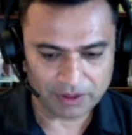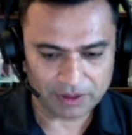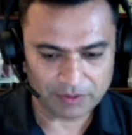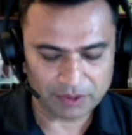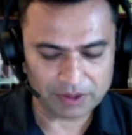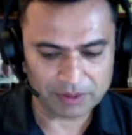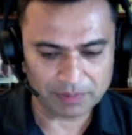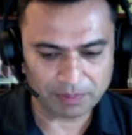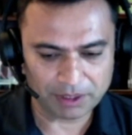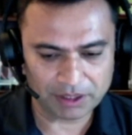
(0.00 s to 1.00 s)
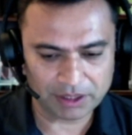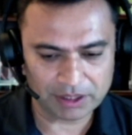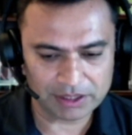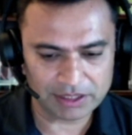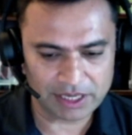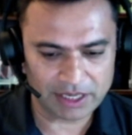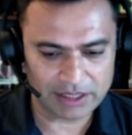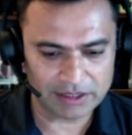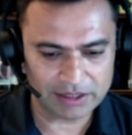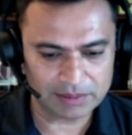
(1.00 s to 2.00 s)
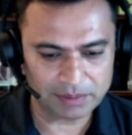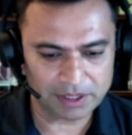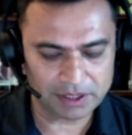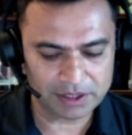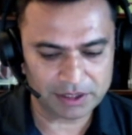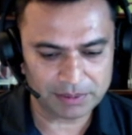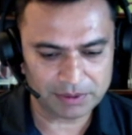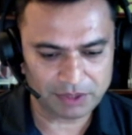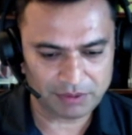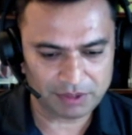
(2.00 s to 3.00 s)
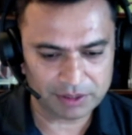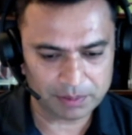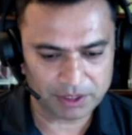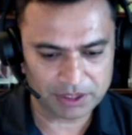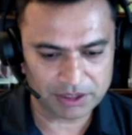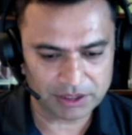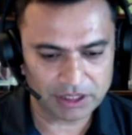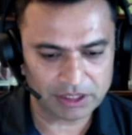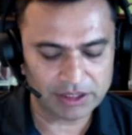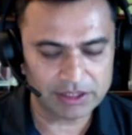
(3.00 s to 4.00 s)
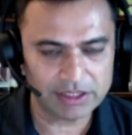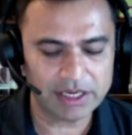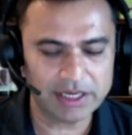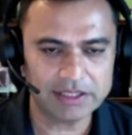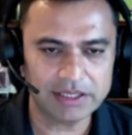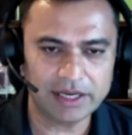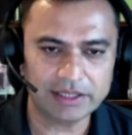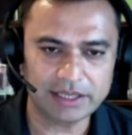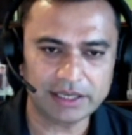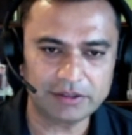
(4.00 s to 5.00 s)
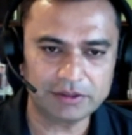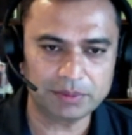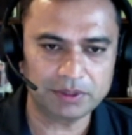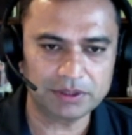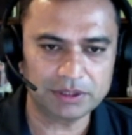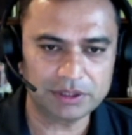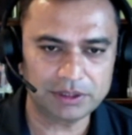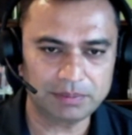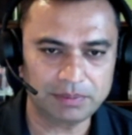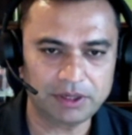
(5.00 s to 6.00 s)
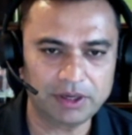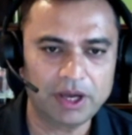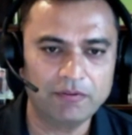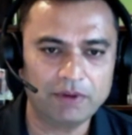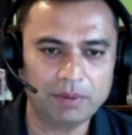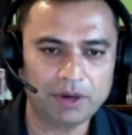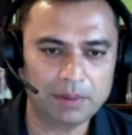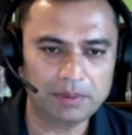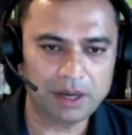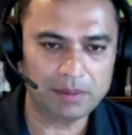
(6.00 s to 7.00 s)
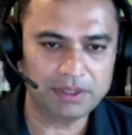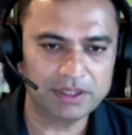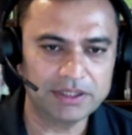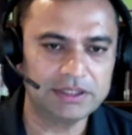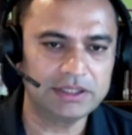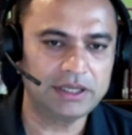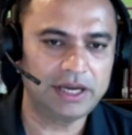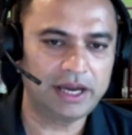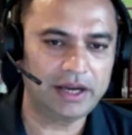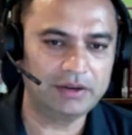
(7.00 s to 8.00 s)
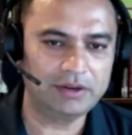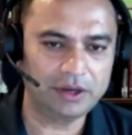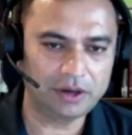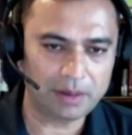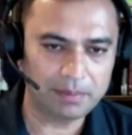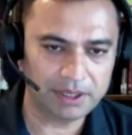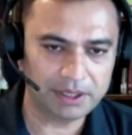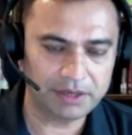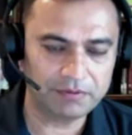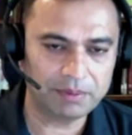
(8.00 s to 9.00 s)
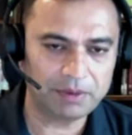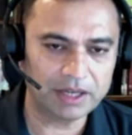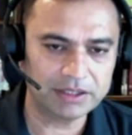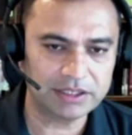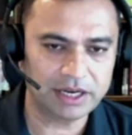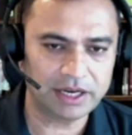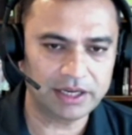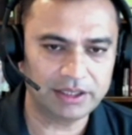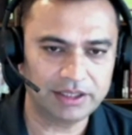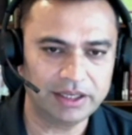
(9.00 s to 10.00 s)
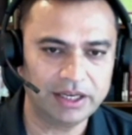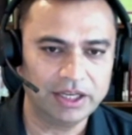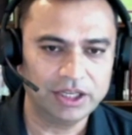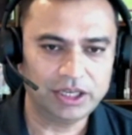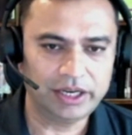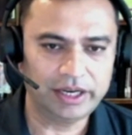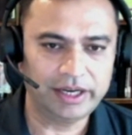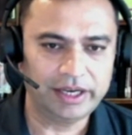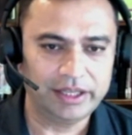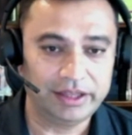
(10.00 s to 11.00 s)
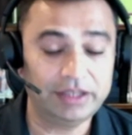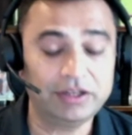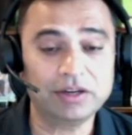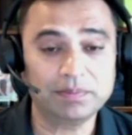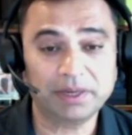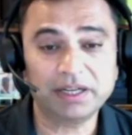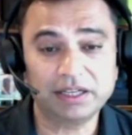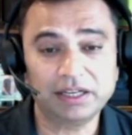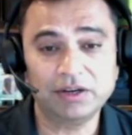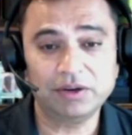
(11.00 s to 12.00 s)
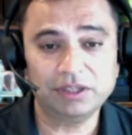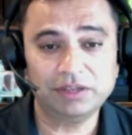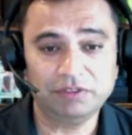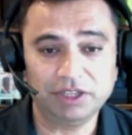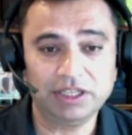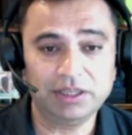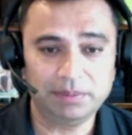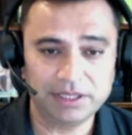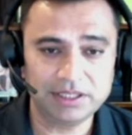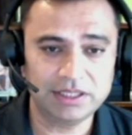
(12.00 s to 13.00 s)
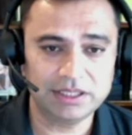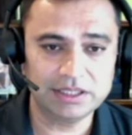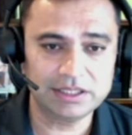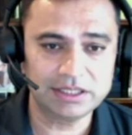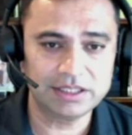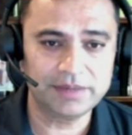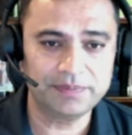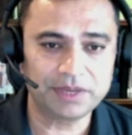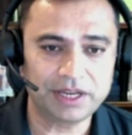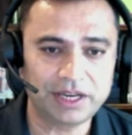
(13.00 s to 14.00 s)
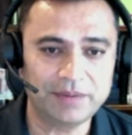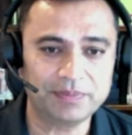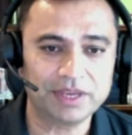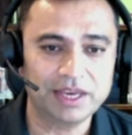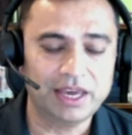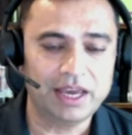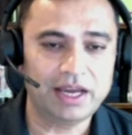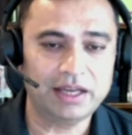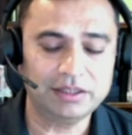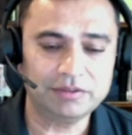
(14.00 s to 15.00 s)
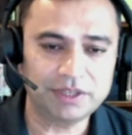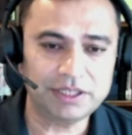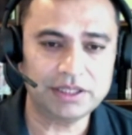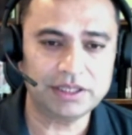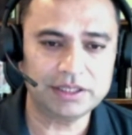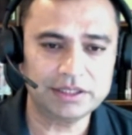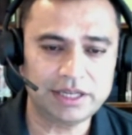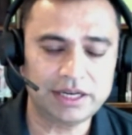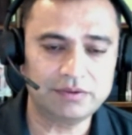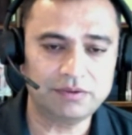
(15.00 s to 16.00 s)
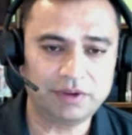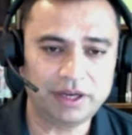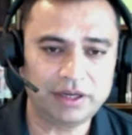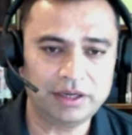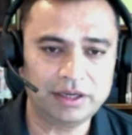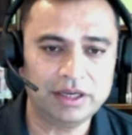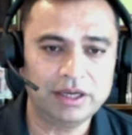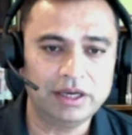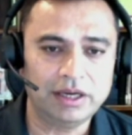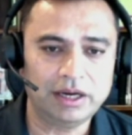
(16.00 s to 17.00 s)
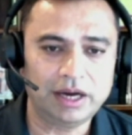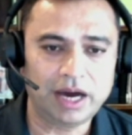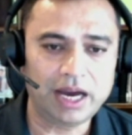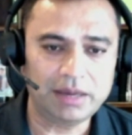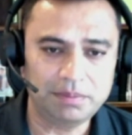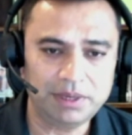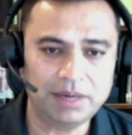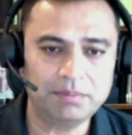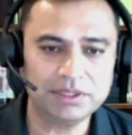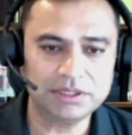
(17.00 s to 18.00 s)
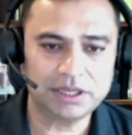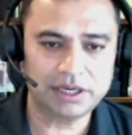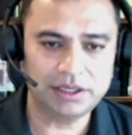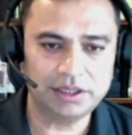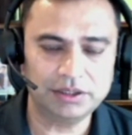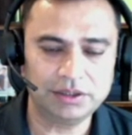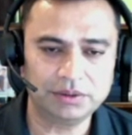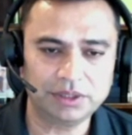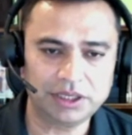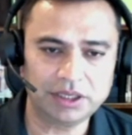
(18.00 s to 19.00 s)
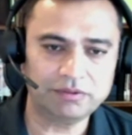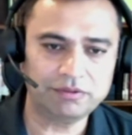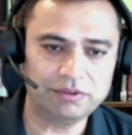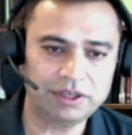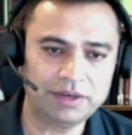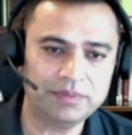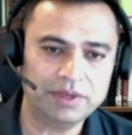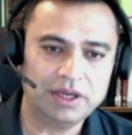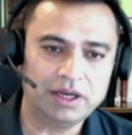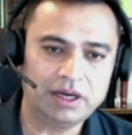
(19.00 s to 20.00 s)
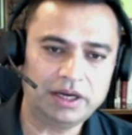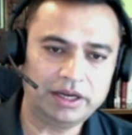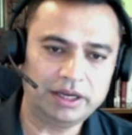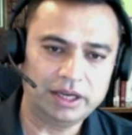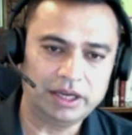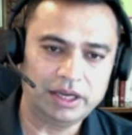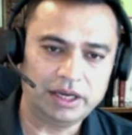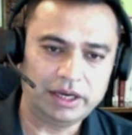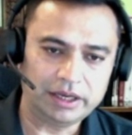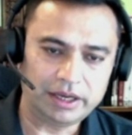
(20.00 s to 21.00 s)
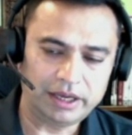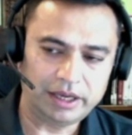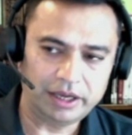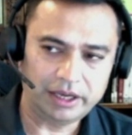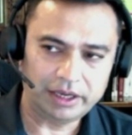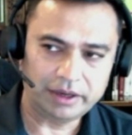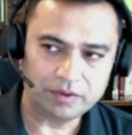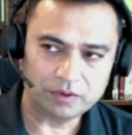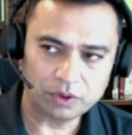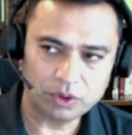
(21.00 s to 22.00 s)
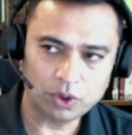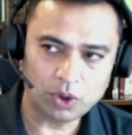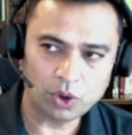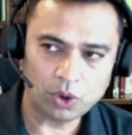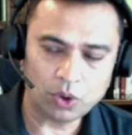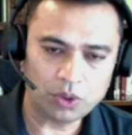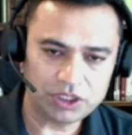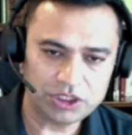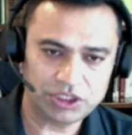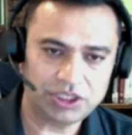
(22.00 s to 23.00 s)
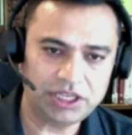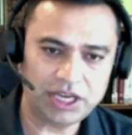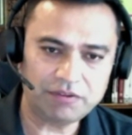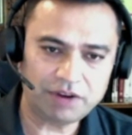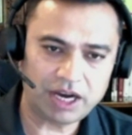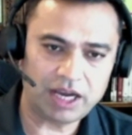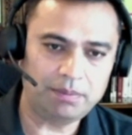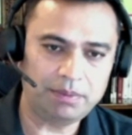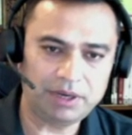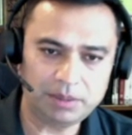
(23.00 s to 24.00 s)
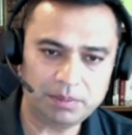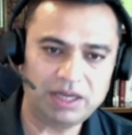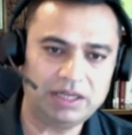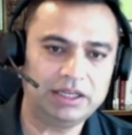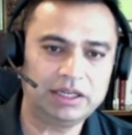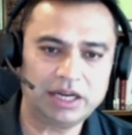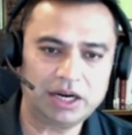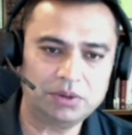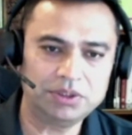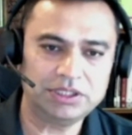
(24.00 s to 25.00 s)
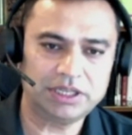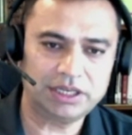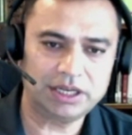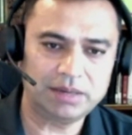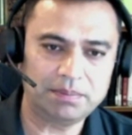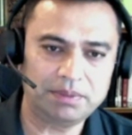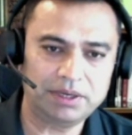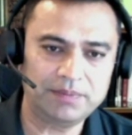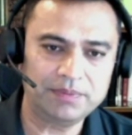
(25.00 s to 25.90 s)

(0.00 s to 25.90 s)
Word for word: One of the big things is that this partnership is very, very special. This has executive sponsorship uh, from Rob Thomas uh, and Rob Bearden from our side. Uh, they talk practically on a weekly basis. Uh, and, and the funny thing is that when uh, I B M decided to kind of uh, uh, a, go on a journey of hybrid multi-cloud setup, uh,